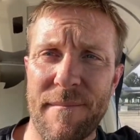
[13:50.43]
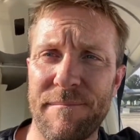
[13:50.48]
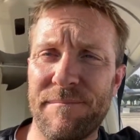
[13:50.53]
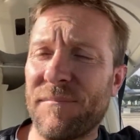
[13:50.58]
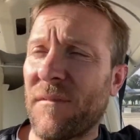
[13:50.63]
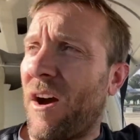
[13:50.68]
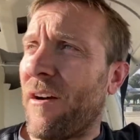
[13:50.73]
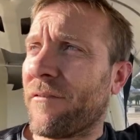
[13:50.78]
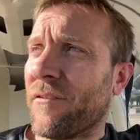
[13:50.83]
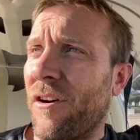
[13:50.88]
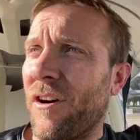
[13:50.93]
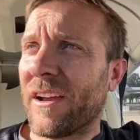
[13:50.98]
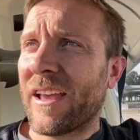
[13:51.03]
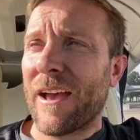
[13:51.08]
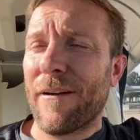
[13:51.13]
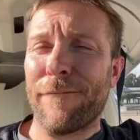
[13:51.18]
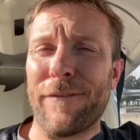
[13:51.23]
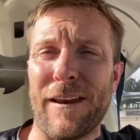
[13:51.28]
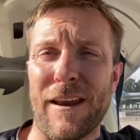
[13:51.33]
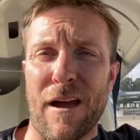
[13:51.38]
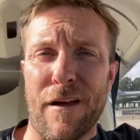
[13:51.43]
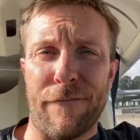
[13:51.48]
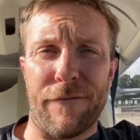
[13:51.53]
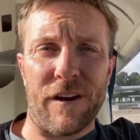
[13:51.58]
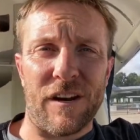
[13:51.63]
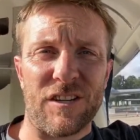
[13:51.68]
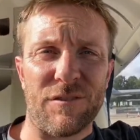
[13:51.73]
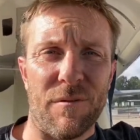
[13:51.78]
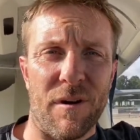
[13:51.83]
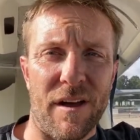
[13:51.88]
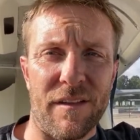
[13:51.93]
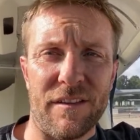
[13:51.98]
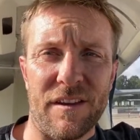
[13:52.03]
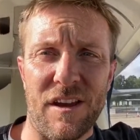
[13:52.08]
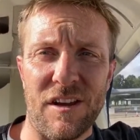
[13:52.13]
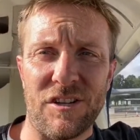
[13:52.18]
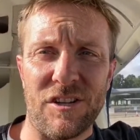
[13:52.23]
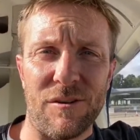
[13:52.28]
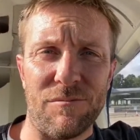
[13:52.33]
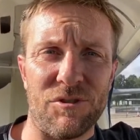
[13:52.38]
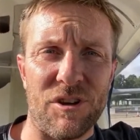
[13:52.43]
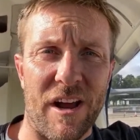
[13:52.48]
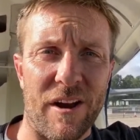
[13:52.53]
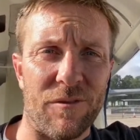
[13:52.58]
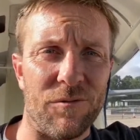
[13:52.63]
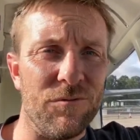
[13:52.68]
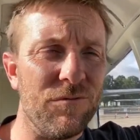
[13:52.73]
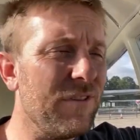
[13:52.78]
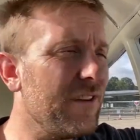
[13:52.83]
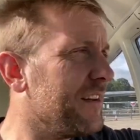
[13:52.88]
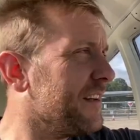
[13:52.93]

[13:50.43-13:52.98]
I've got to get a video finished for my other YouTube channel.